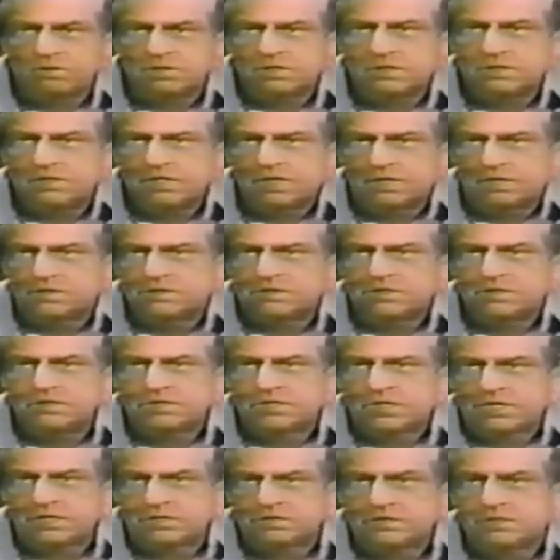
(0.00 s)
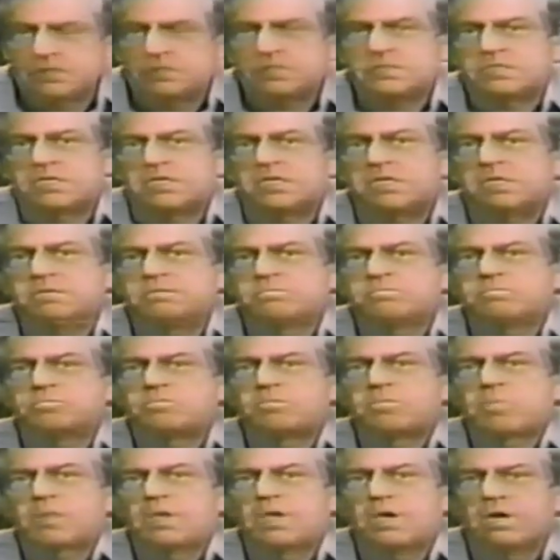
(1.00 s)
Intelligence Agency
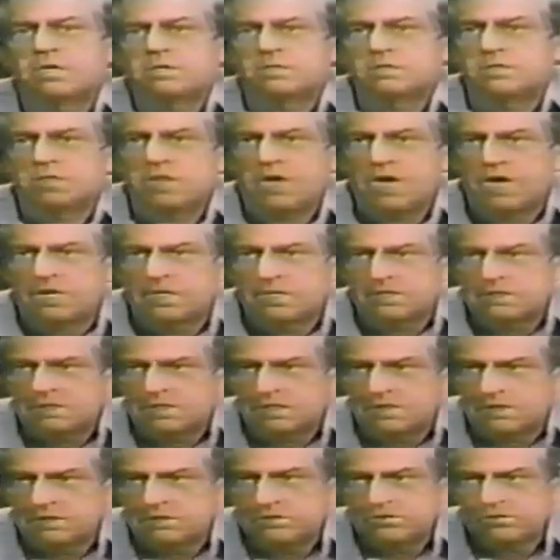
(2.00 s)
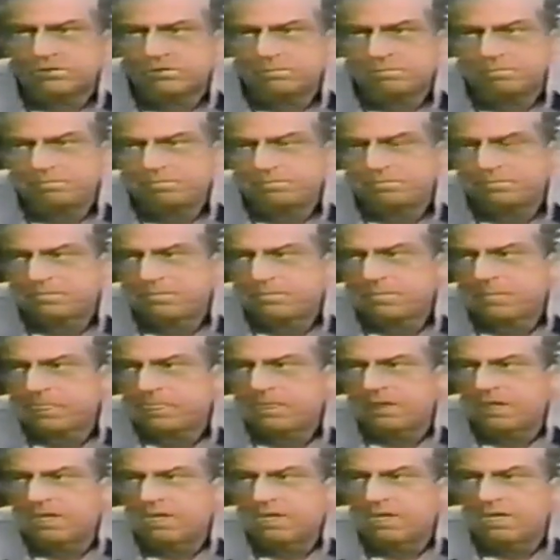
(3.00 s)
under Allen Dulles.
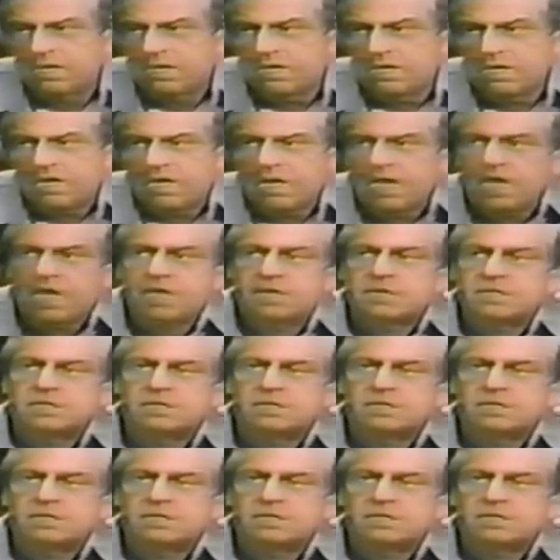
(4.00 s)
And